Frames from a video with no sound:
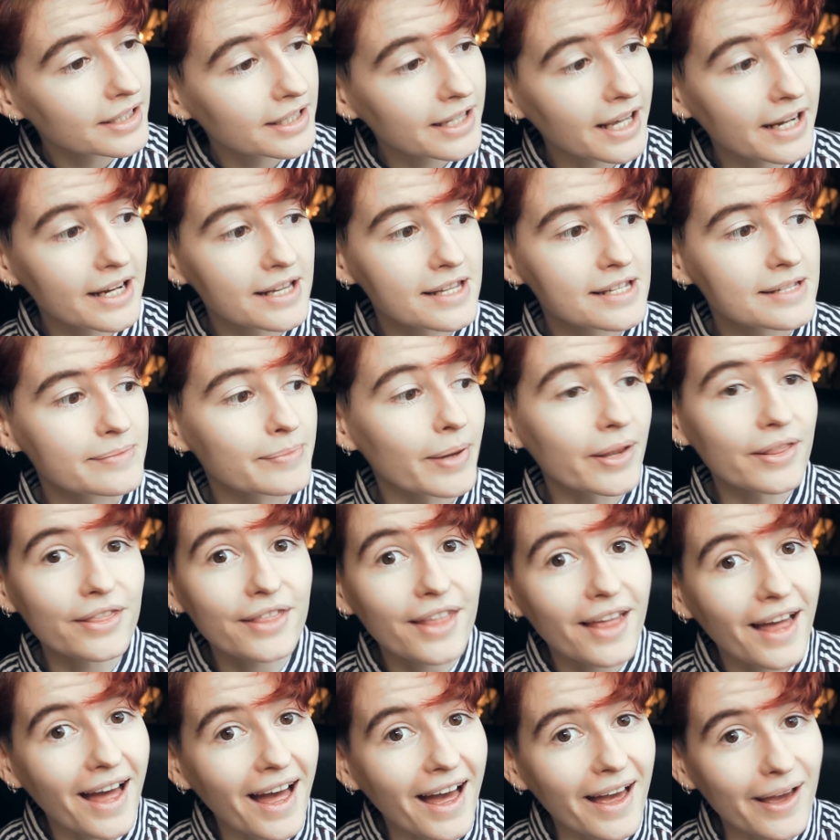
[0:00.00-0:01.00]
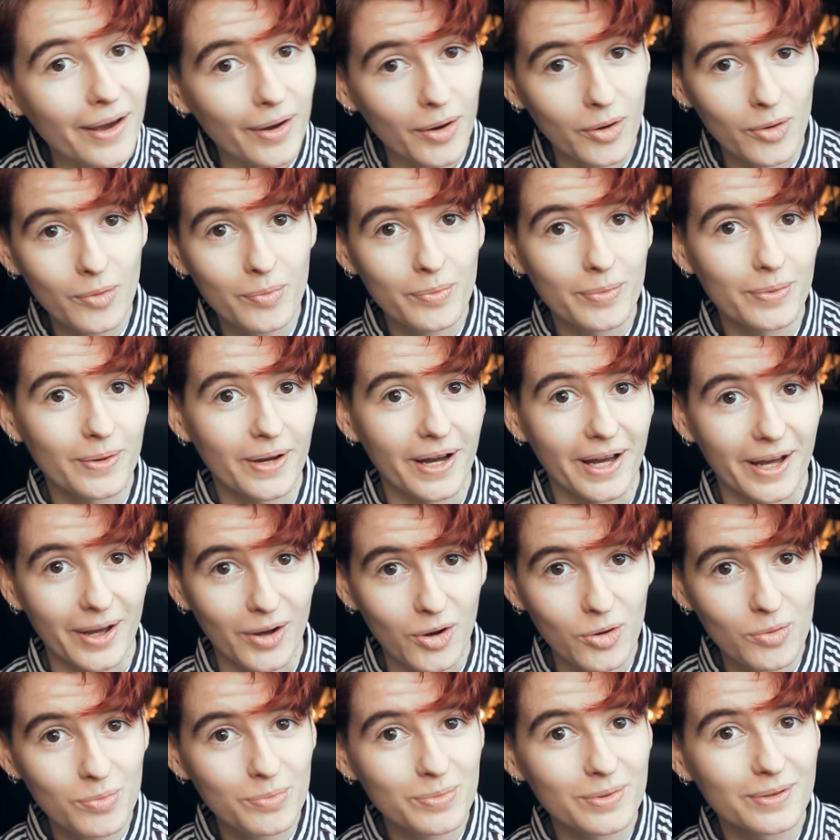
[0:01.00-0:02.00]
the end of this month. I hope, I
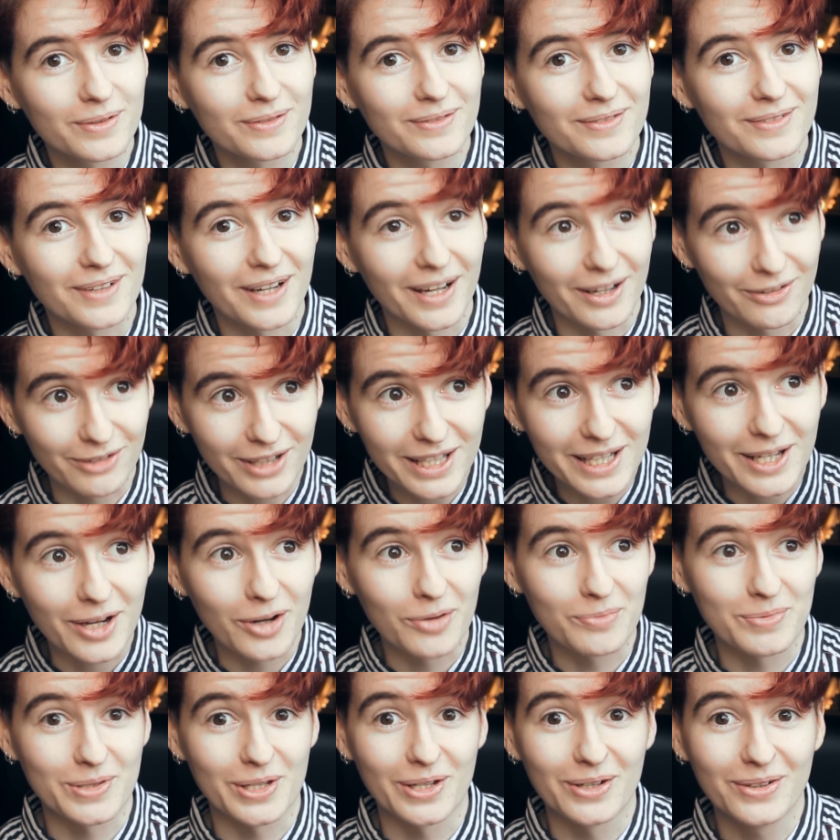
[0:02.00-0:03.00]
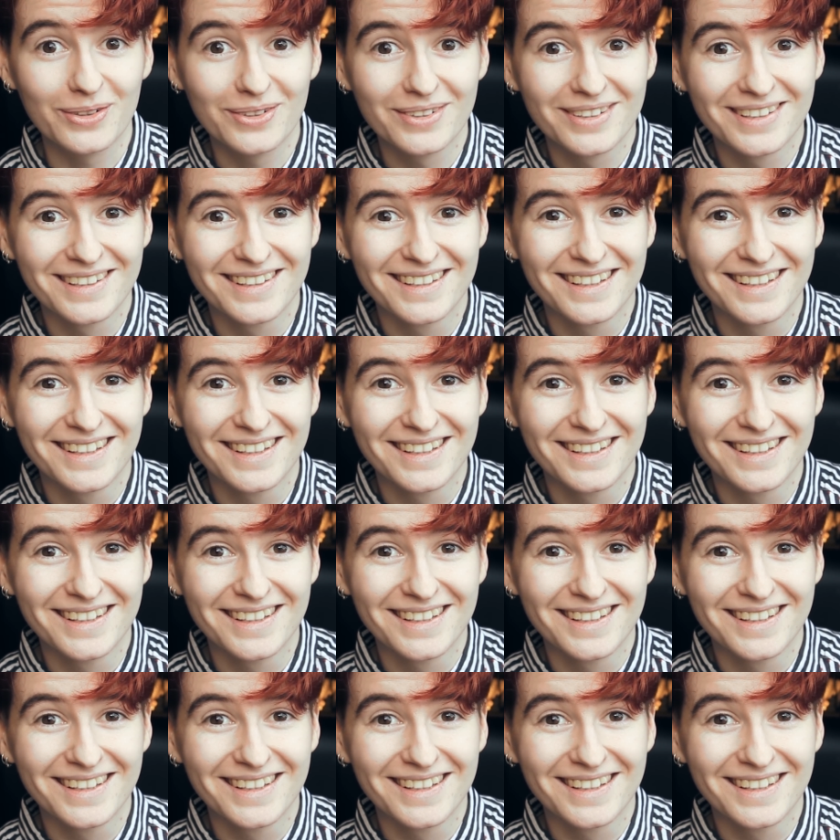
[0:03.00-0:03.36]
hope, I really hope so.